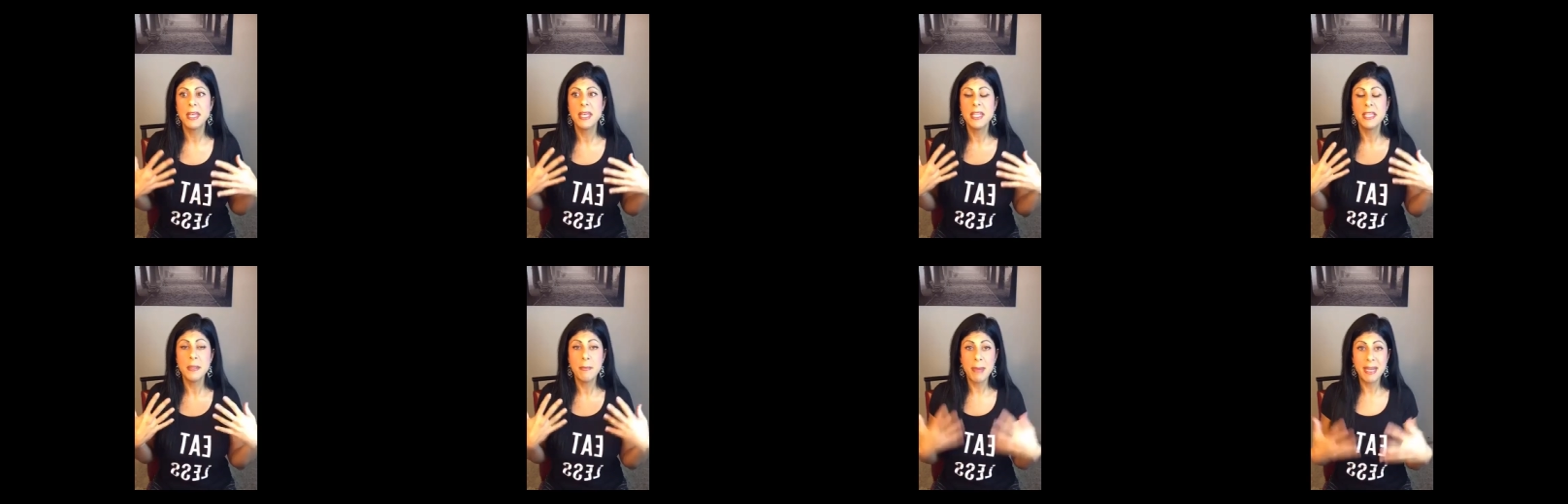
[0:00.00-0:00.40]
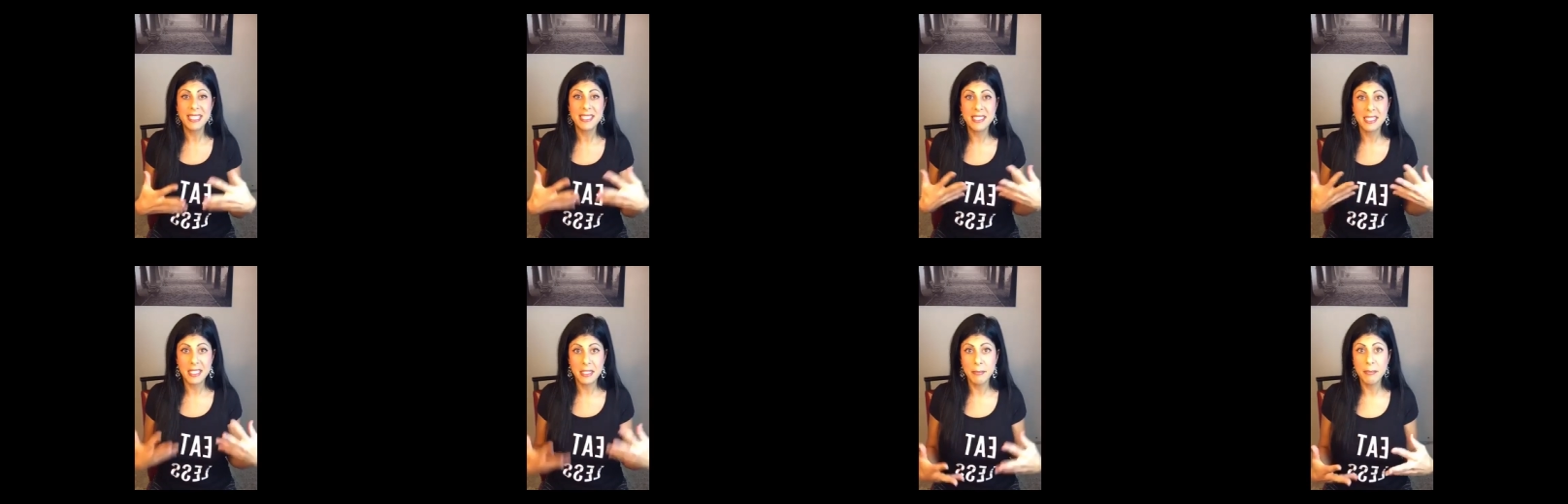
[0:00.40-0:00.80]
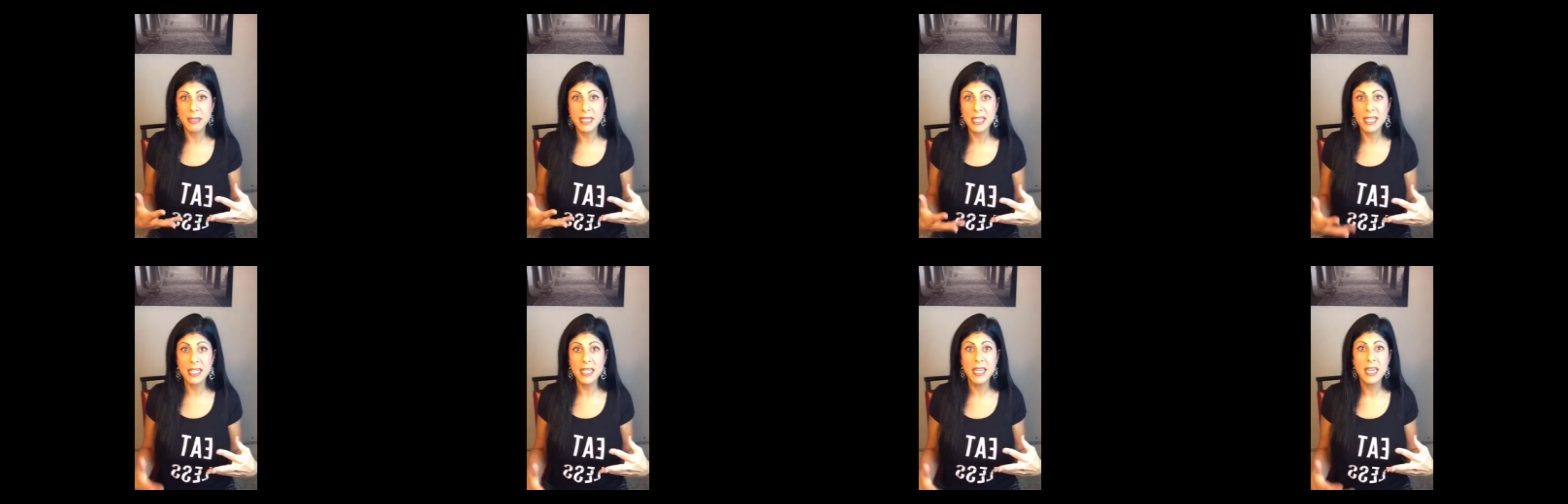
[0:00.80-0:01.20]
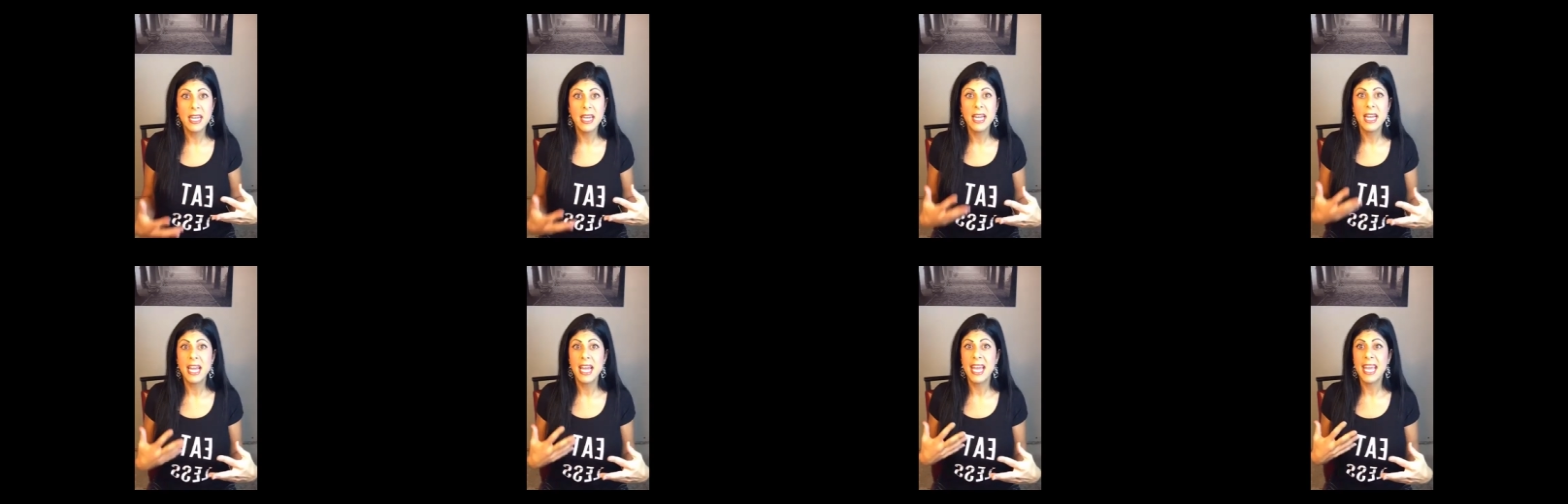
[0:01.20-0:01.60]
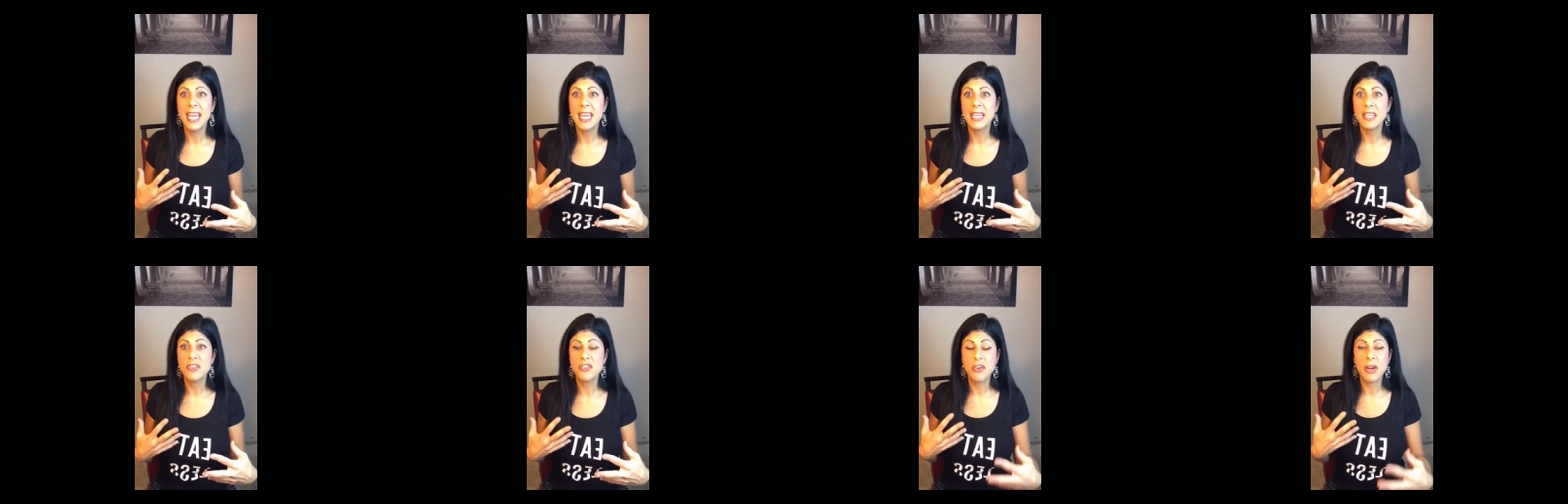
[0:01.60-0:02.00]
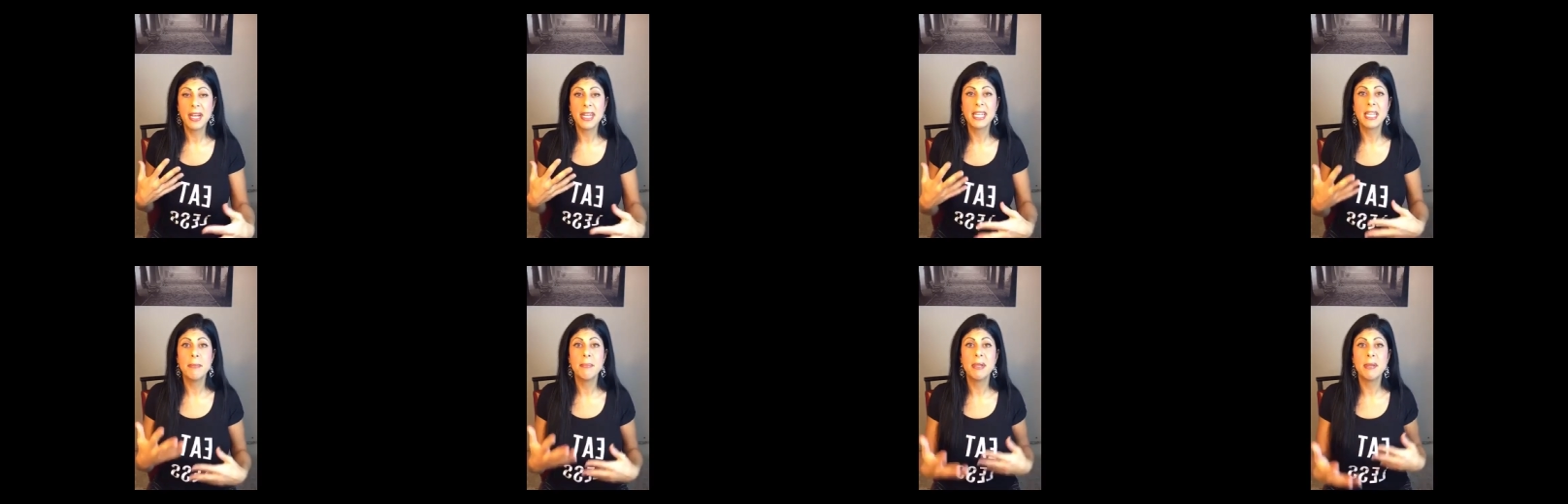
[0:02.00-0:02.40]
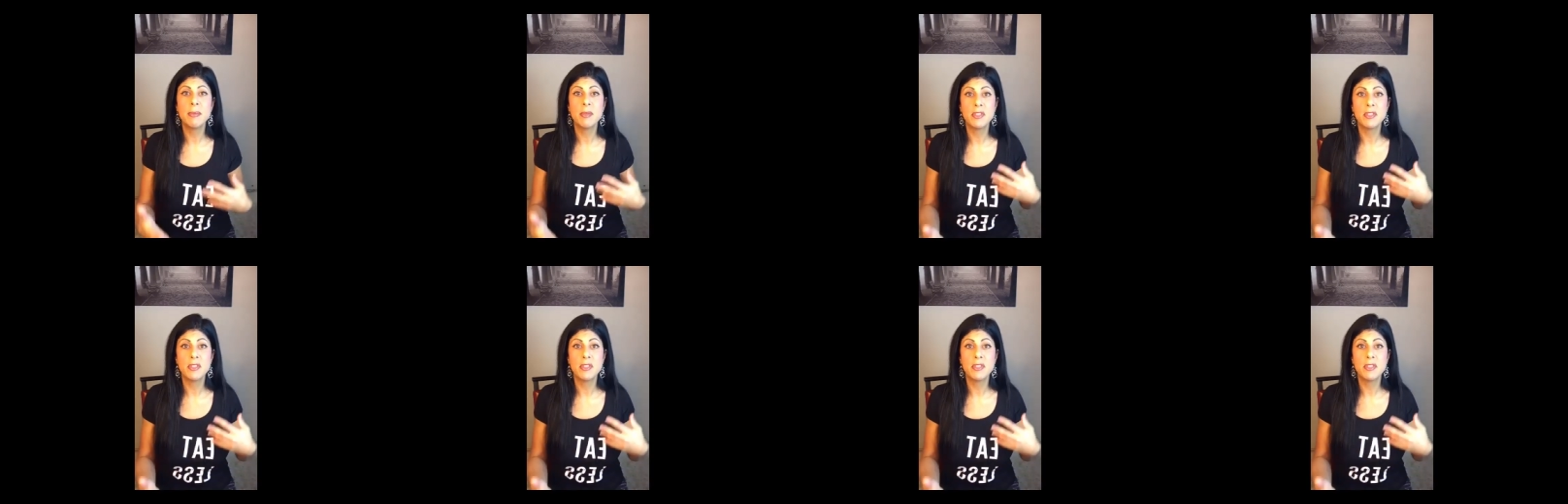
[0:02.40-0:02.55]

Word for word: the best it can be and try to get people